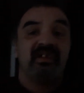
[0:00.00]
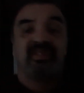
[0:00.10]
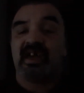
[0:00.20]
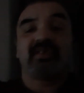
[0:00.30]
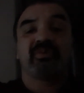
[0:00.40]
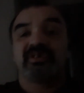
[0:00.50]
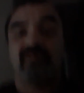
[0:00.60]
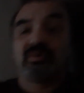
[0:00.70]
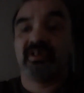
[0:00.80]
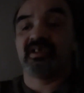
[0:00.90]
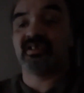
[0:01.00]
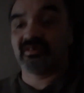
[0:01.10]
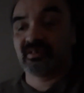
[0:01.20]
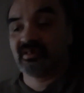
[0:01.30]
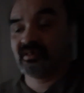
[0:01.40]
That's what this really
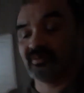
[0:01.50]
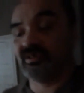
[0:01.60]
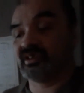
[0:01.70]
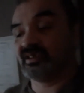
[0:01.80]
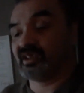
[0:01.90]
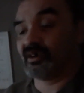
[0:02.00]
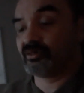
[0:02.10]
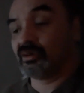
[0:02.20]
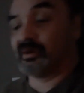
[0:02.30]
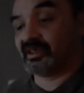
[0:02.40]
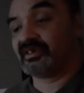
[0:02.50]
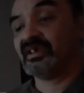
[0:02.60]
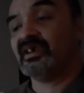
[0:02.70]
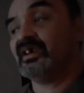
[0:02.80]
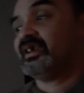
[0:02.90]
is when you get down to it.
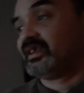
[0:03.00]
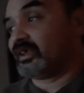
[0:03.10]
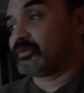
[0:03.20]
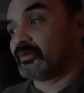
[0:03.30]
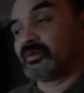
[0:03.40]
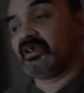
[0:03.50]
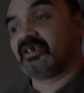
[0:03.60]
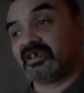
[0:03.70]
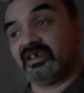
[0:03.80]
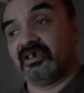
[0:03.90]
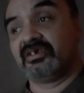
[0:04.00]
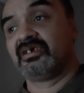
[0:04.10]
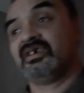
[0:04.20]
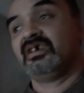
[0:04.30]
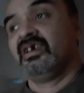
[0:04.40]
That's what really it is.
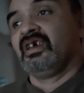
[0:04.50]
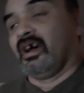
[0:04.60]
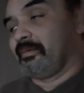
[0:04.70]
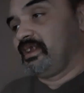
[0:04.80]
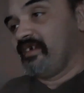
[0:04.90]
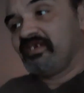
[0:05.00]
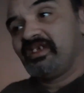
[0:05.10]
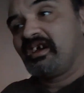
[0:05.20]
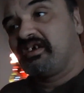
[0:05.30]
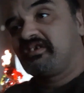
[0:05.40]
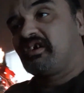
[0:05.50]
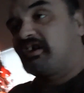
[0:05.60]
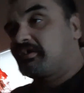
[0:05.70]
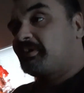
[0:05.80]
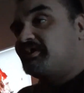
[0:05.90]
I mean, everything I
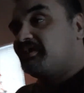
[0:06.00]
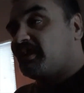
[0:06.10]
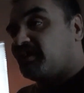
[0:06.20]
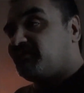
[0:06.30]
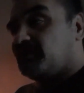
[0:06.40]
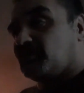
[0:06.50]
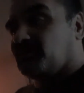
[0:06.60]
talked about in the last video